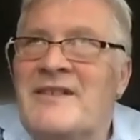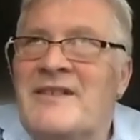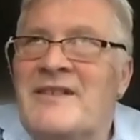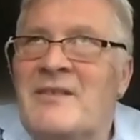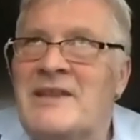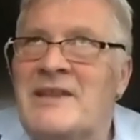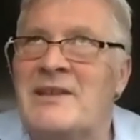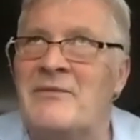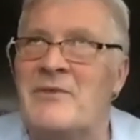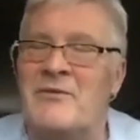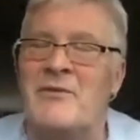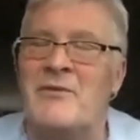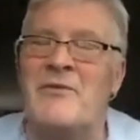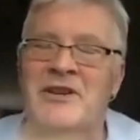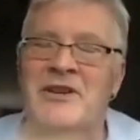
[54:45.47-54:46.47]
this metaphor
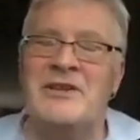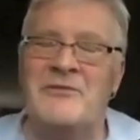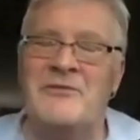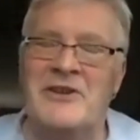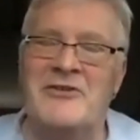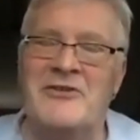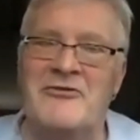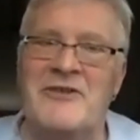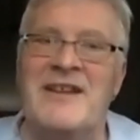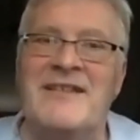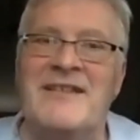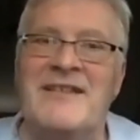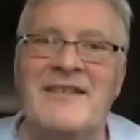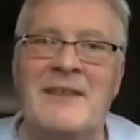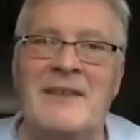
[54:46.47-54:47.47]
for very different
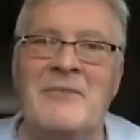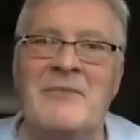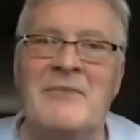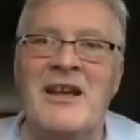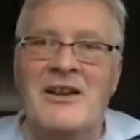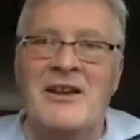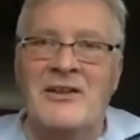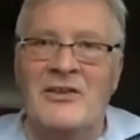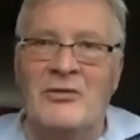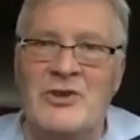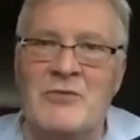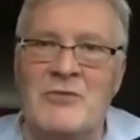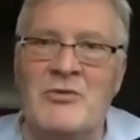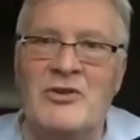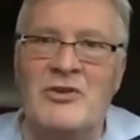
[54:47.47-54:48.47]
reasons. I mean, so
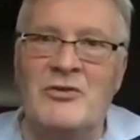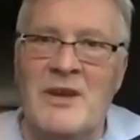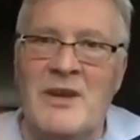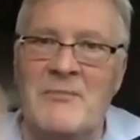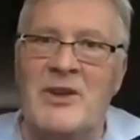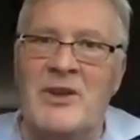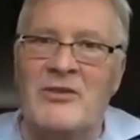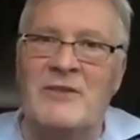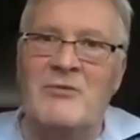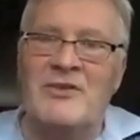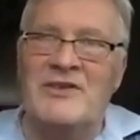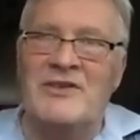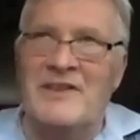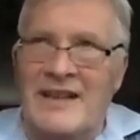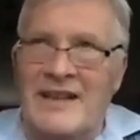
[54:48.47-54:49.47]
she was doing because there
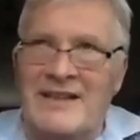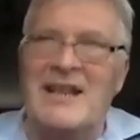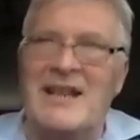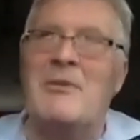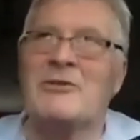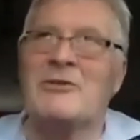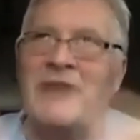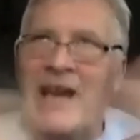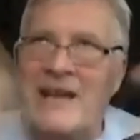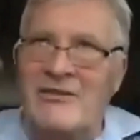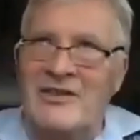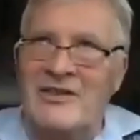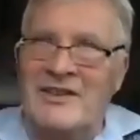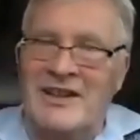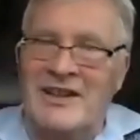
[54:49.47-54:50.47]
was this idea about the
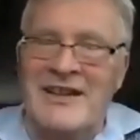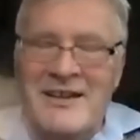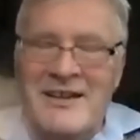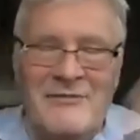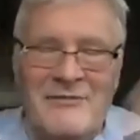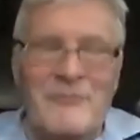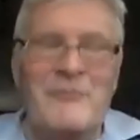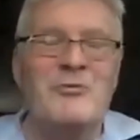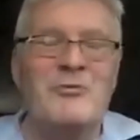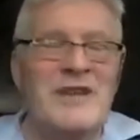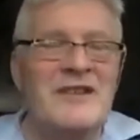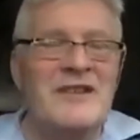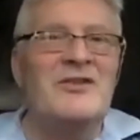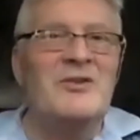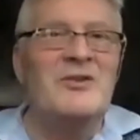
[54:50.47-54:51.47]
healthy food
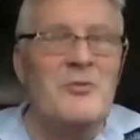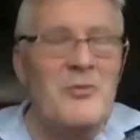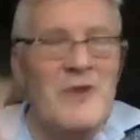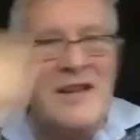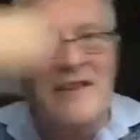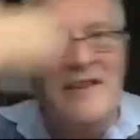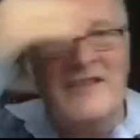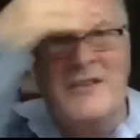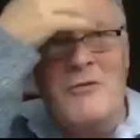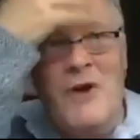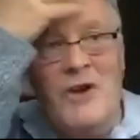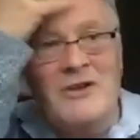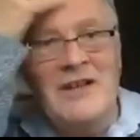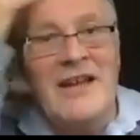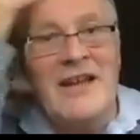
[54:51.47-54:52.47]
at school and so
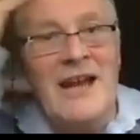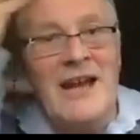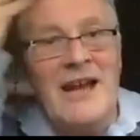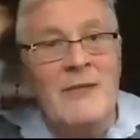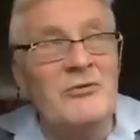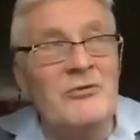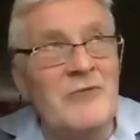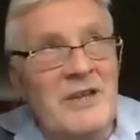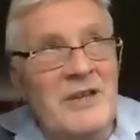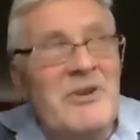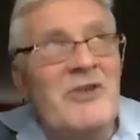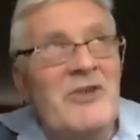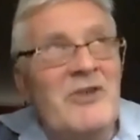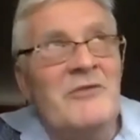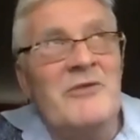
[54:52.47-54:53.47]
on. And I was doing it
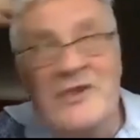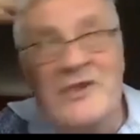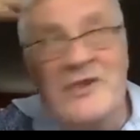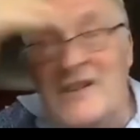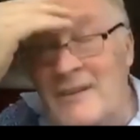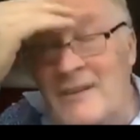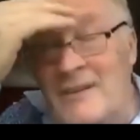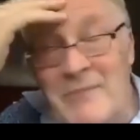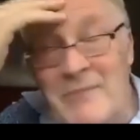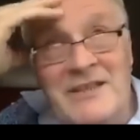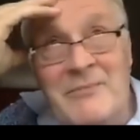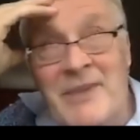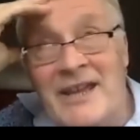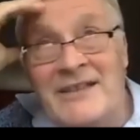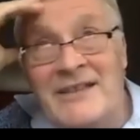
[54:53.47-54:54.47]
because, of course, there is a big
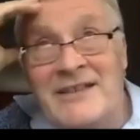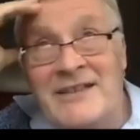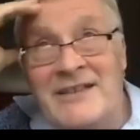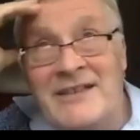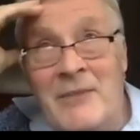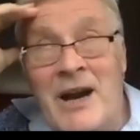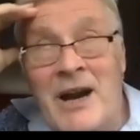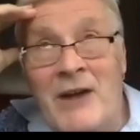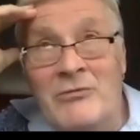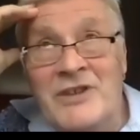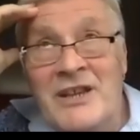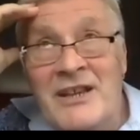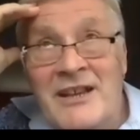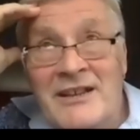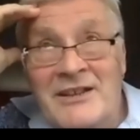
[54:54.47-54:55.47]
debate about,
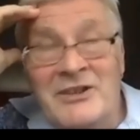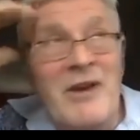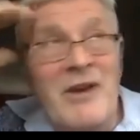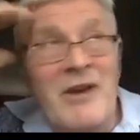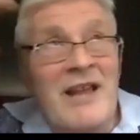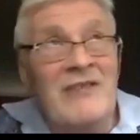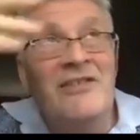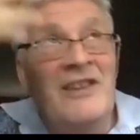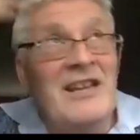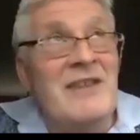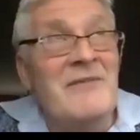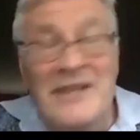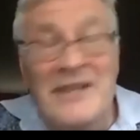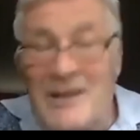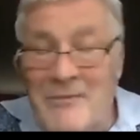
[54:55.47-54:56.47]
you know, healthy
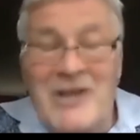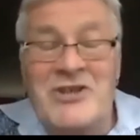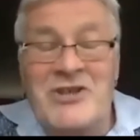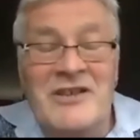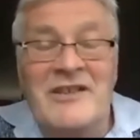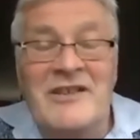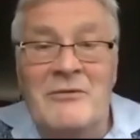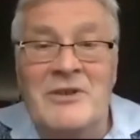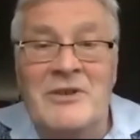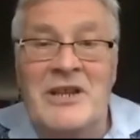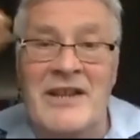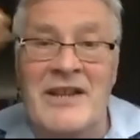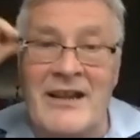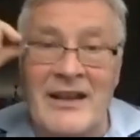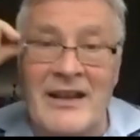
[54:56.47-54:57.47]
living, dementia, and so on, and
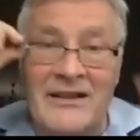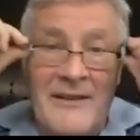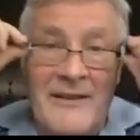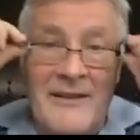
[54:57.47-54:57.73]
diet.